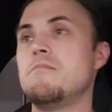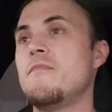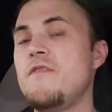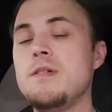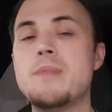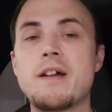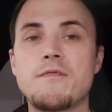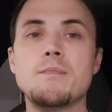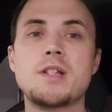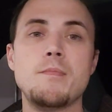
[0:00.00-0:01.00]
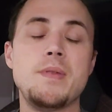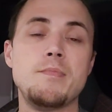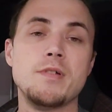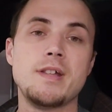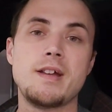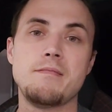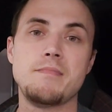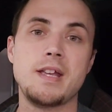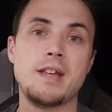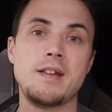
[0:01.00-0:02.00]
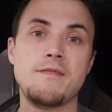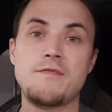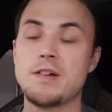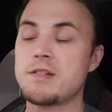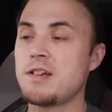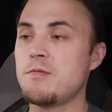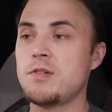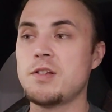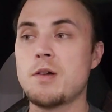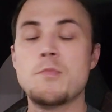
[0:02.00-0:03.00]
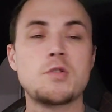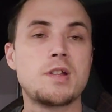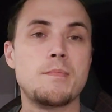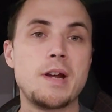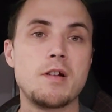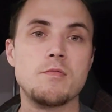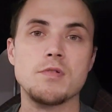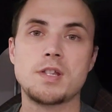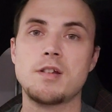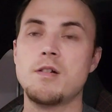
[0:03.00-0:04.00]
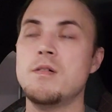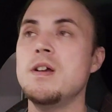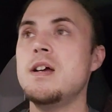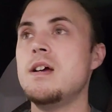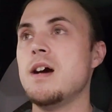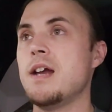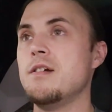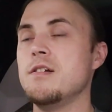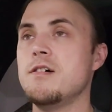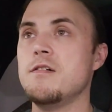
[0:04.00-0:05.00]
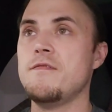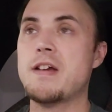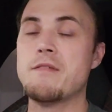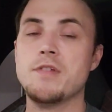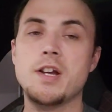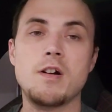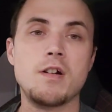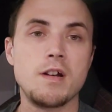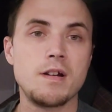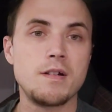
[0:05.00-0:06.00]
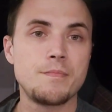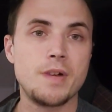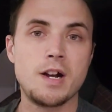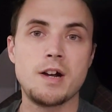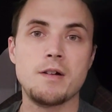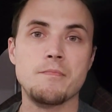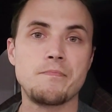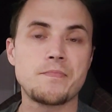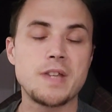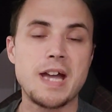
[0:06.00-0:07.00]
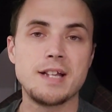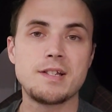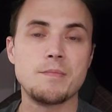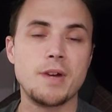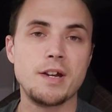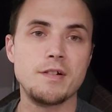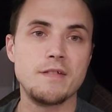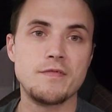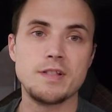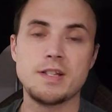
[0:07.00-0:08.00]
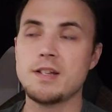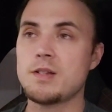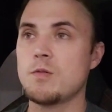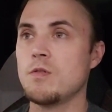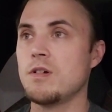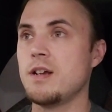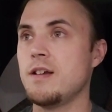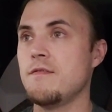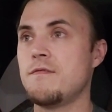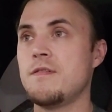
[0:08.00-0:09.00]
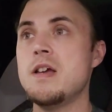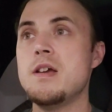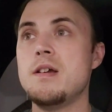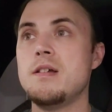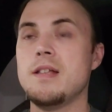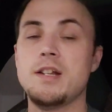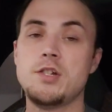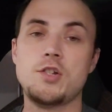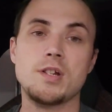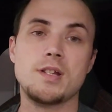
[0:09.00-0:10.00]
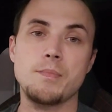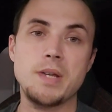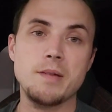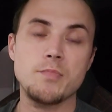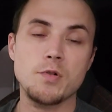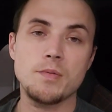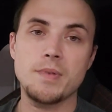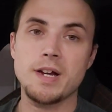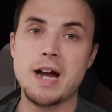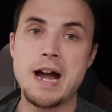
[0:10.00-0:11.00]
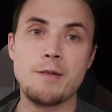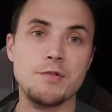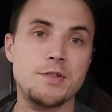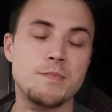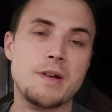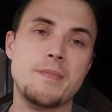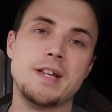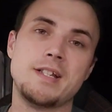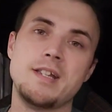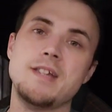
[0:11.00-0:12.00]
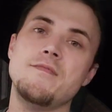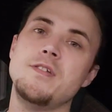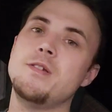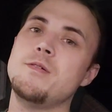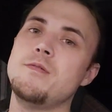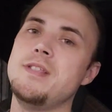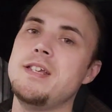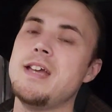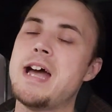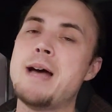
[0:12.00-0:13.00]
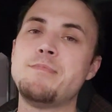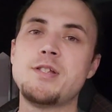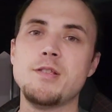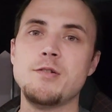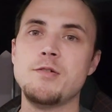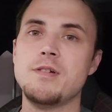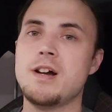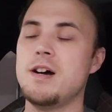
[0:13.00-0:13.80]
feedback from some people that they felt it was almost unbearable. So I don't know if every car has some minor differences or if it's just the people, but I will do my best to give you the absolute